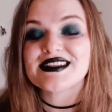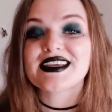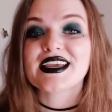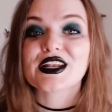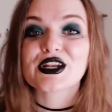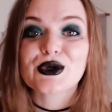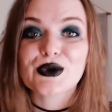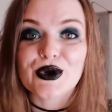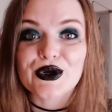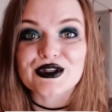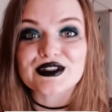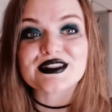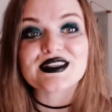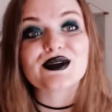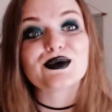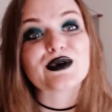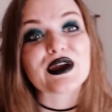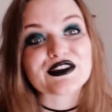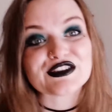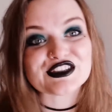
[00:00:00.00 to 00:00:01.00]
to get
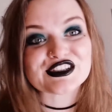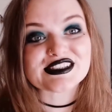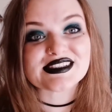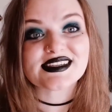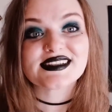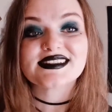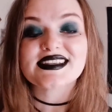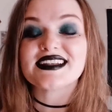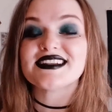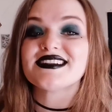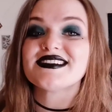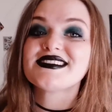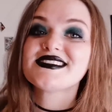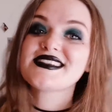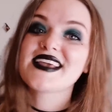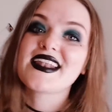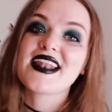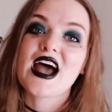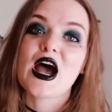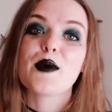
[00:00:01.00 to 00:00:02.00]
quotes, references, and to
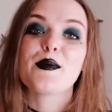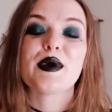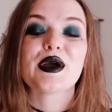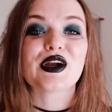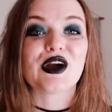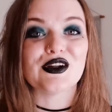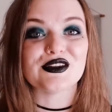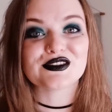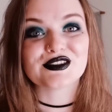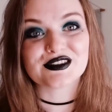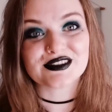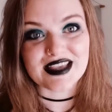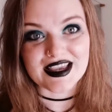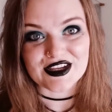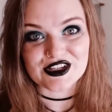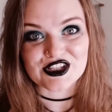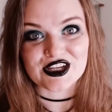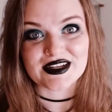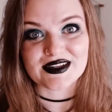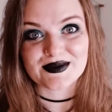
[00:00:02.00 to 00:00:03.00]
set up a
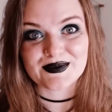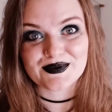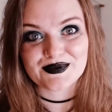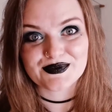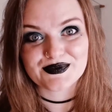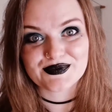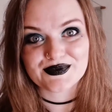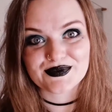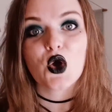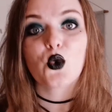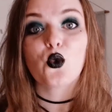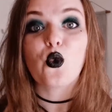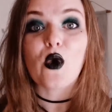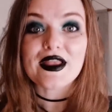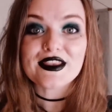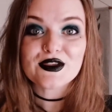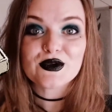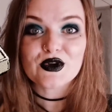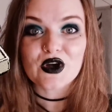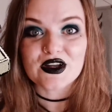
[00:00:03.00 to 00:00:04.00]
consultation.
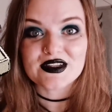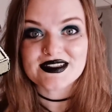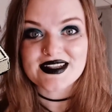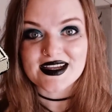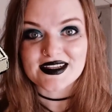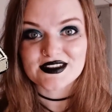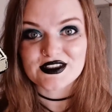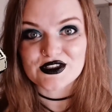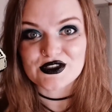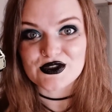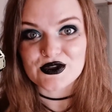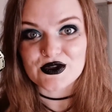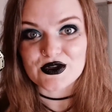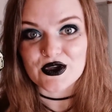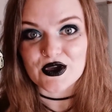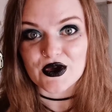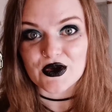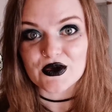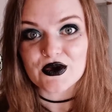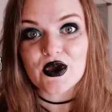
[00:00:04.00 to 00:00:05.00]
When you contact a
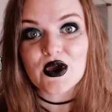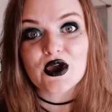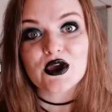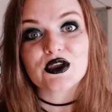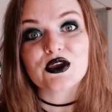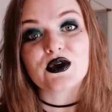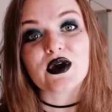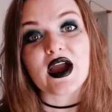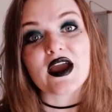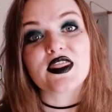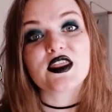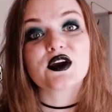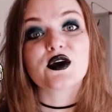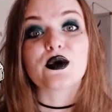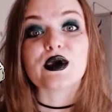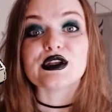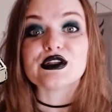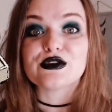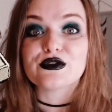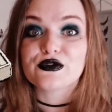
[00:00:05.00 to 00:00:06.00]
studio, you're either
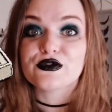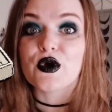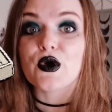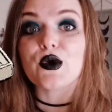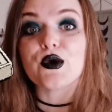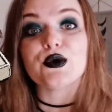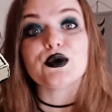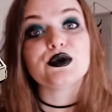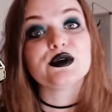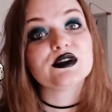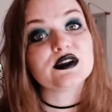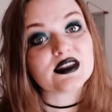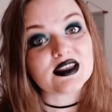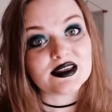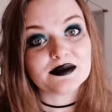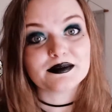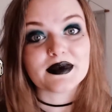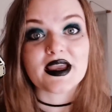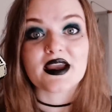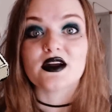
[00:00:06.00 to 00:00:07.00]
going to phone,
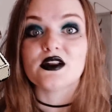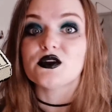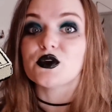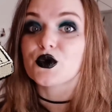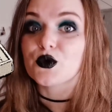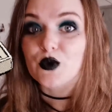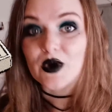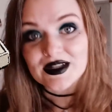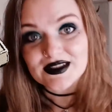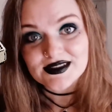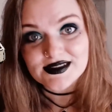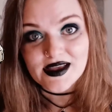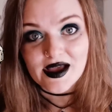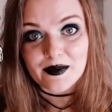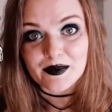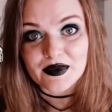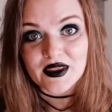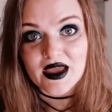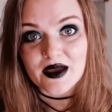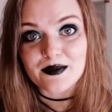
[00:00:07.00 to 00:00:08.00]
email, or
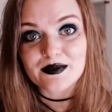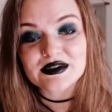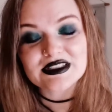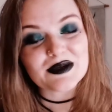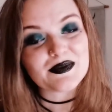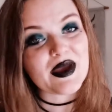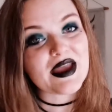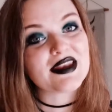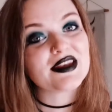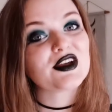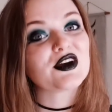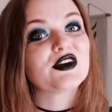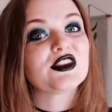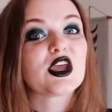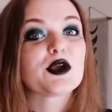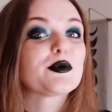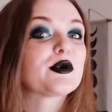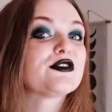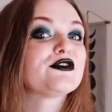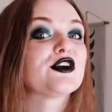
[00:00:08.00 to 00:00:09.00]
WhatsApp them, depending on
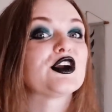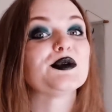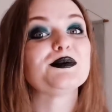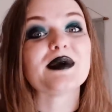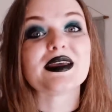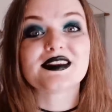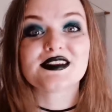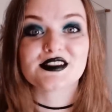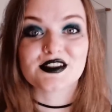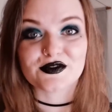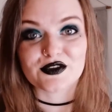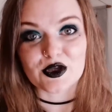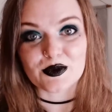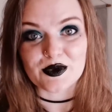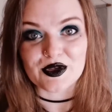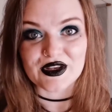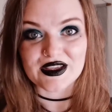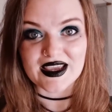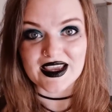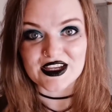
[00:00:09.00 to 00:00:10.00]
their preferred methods of
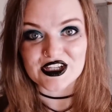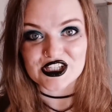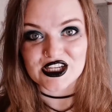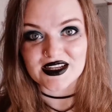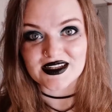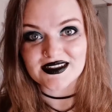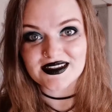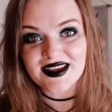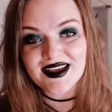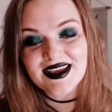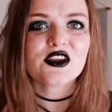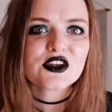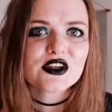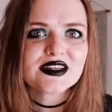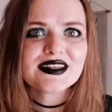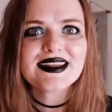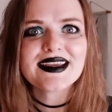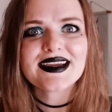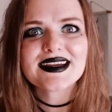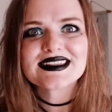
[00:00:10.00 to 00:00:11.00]
communication. They're
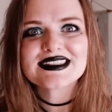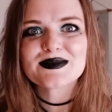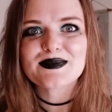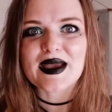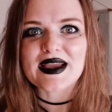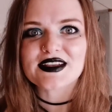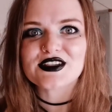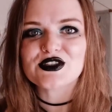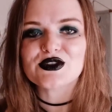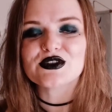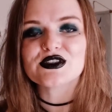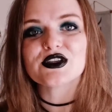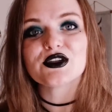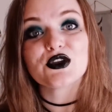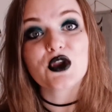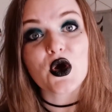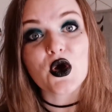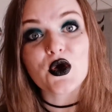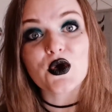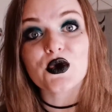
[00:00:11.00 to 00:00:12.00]
going to expect you to
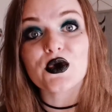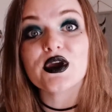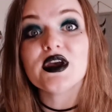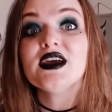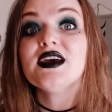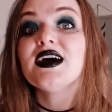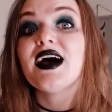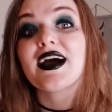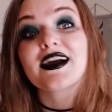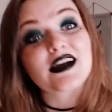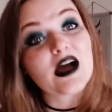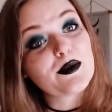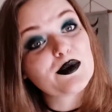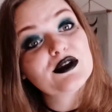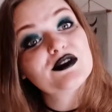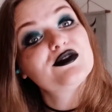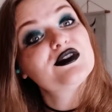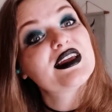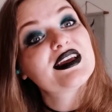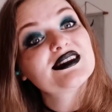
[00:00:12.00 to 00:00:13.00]
know a
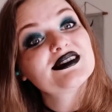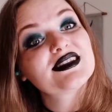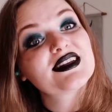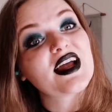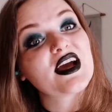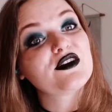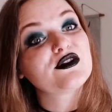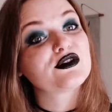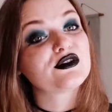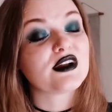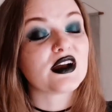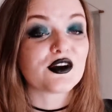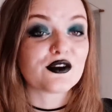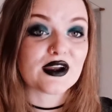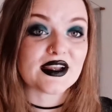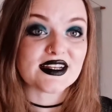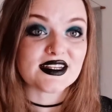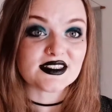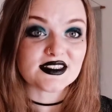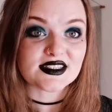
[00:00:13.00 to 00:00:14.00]
couple of things that I've
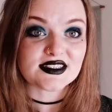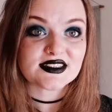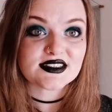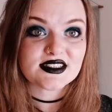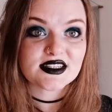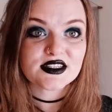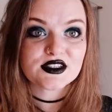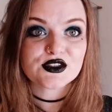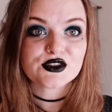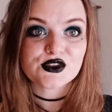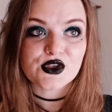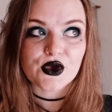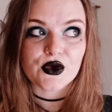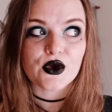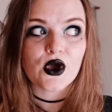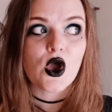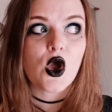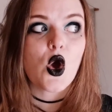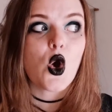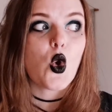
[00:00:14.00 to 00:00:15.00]
already listed. So